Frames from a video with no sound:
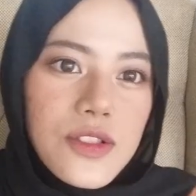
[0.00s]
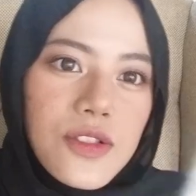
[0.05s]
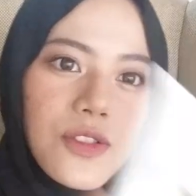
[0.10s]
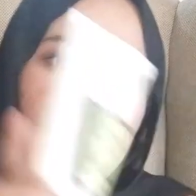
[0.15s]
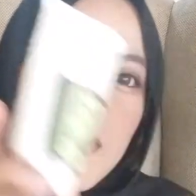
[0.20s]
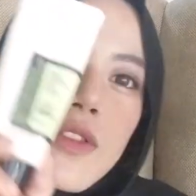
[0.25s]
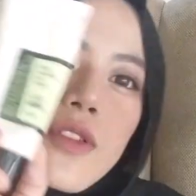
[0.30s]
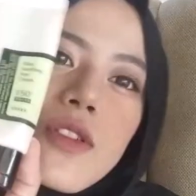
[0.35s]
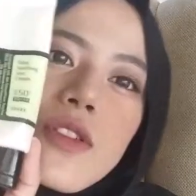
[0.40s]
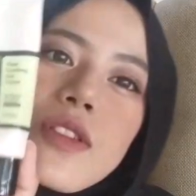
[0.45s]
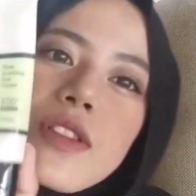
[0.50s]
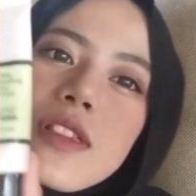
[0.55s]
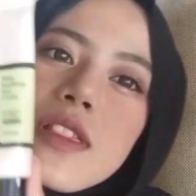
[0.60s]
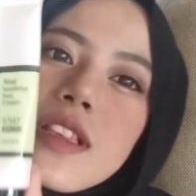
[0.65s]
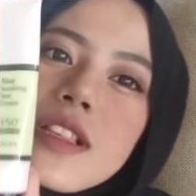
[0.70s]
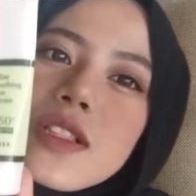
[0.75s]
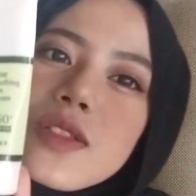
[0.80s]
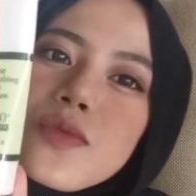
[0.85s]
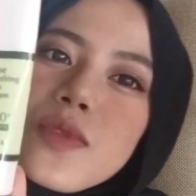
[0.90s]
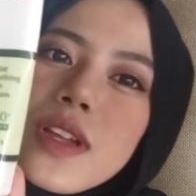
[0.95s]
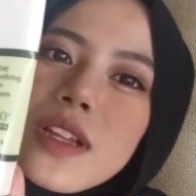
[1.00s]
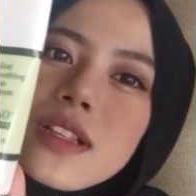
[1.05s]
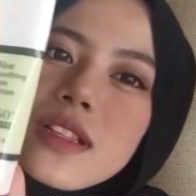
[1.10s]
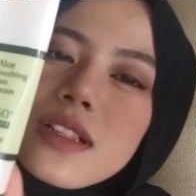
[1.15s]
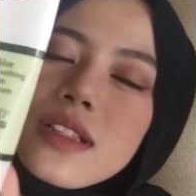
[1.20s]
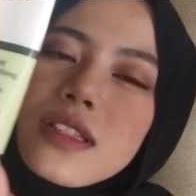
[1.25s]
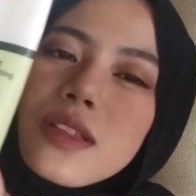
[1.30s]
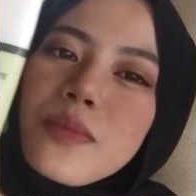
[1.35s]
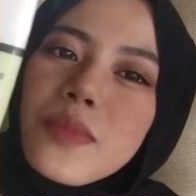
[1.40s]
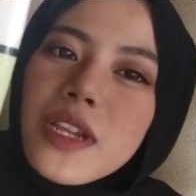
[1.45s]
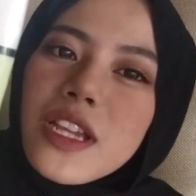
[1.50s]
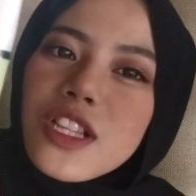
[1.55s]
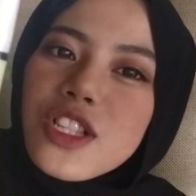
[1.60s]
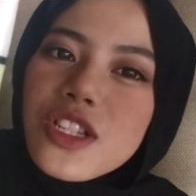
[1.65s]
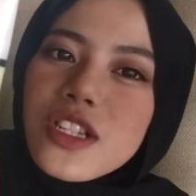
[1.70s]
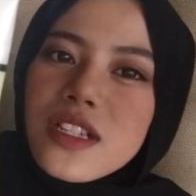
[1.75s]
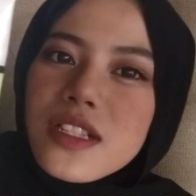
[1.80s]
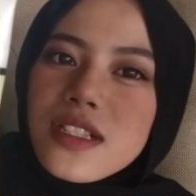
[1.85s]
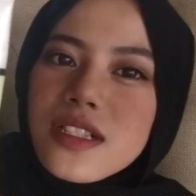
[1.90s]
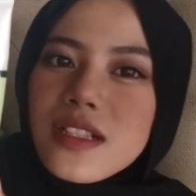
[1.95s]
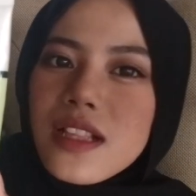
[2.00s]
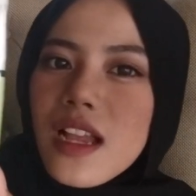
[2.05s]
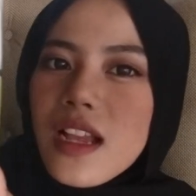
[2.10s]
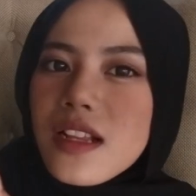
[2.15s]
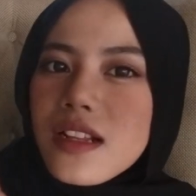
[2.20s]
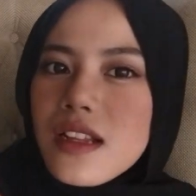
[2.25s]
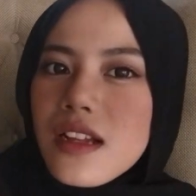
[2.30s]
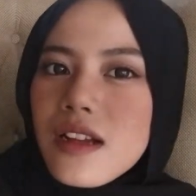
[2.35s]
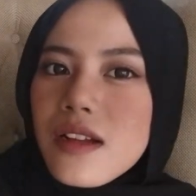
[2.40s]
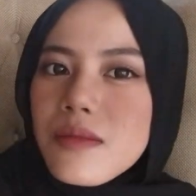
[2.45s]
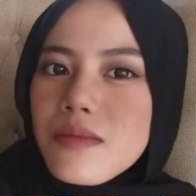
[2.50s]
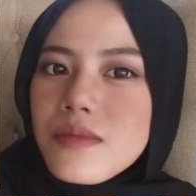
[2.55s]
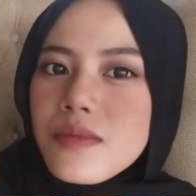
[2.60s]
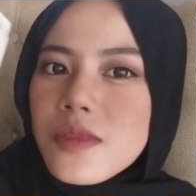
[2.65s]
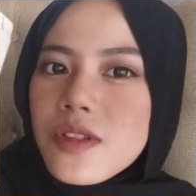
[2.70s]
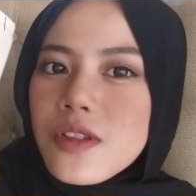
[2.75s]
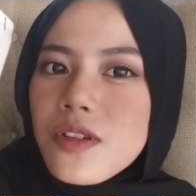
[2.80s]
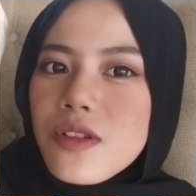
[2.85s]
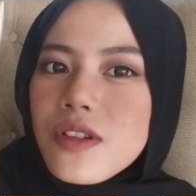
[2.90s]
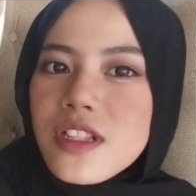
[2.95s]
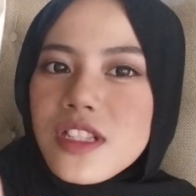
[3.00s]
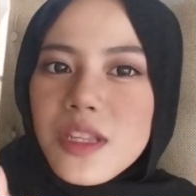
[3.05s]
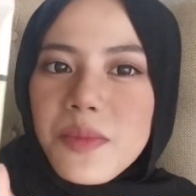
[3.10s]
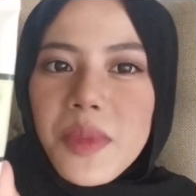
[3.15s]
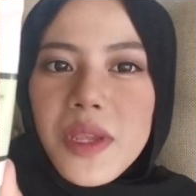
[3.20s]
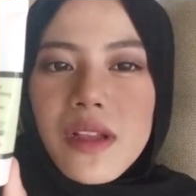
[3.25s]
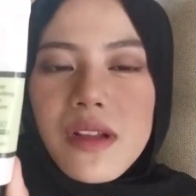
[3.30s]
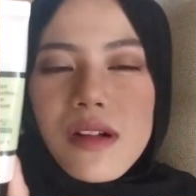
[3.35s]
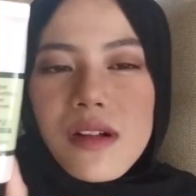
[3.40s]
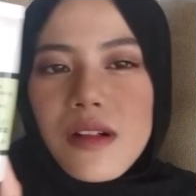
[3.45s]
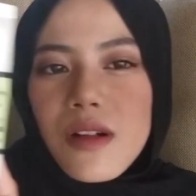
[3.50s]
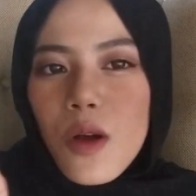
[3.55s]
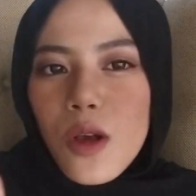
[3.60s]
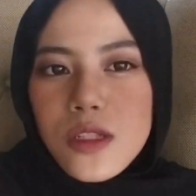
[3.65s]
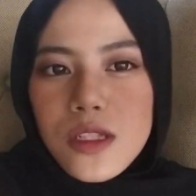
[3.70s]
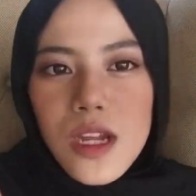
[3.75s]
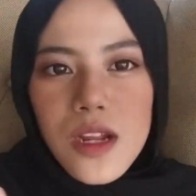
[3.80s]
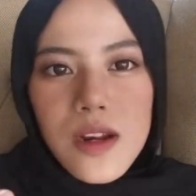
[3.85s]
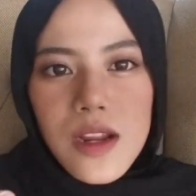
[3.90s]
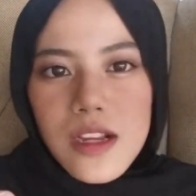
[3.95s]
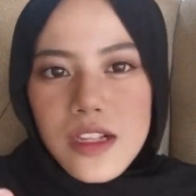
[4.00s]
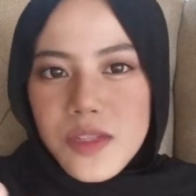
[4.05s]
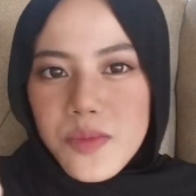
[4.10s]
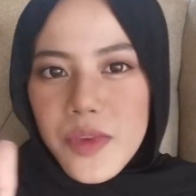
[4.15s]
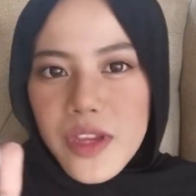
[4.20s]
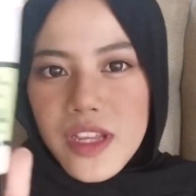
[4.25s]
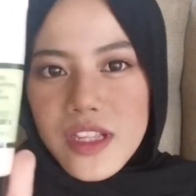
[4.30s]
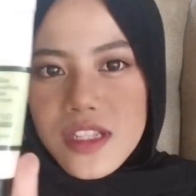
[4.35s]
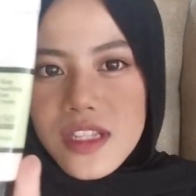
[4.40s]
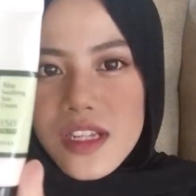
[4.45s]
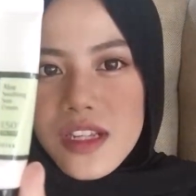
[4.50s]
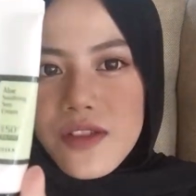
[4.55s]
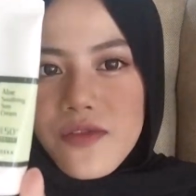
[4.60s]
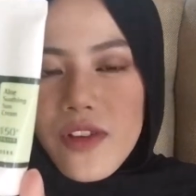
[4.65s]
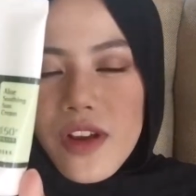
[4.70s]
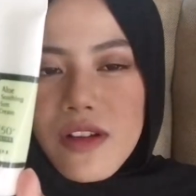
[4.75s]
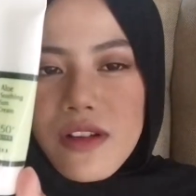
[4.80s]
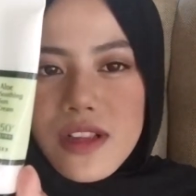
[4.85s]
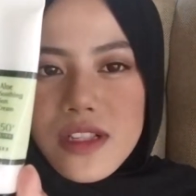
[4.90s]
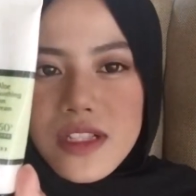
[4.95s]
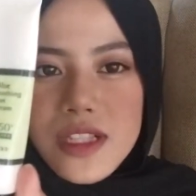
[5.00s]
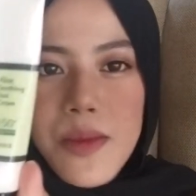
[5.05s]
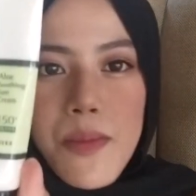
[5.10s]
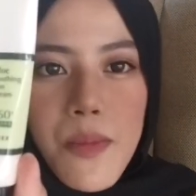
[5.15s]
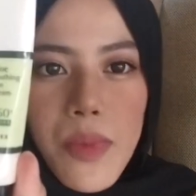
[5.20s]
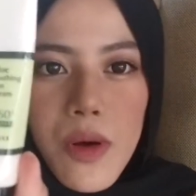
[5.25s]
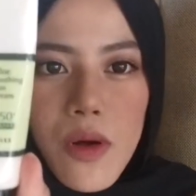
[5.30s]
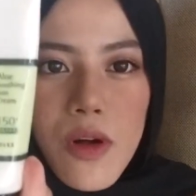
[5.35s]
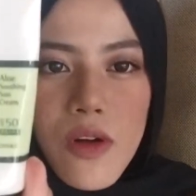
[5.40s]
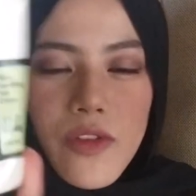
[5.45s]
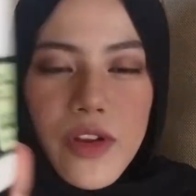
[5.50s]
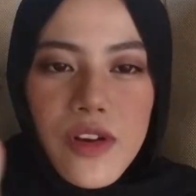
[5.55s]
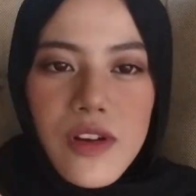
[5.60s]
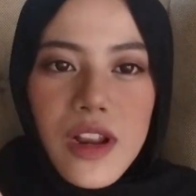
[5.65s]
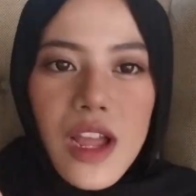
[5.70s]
So this one, the packaging is like, you know, the typical COSRX packaging, very simple, very